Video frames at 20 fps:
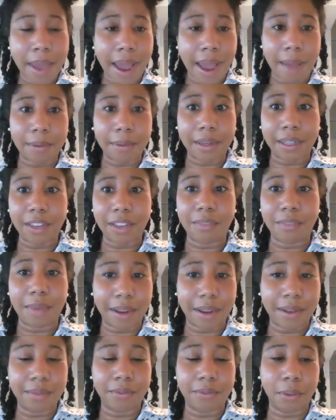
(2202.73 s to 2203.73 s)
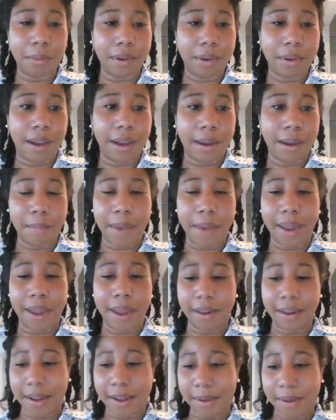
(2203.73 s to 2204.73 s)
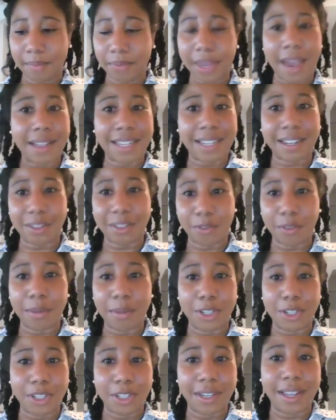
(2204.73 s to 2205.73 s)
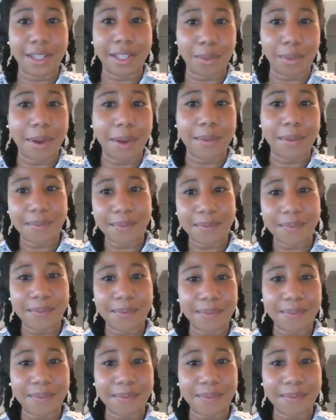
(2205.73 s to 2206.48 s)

Happy to leave my contact information as well.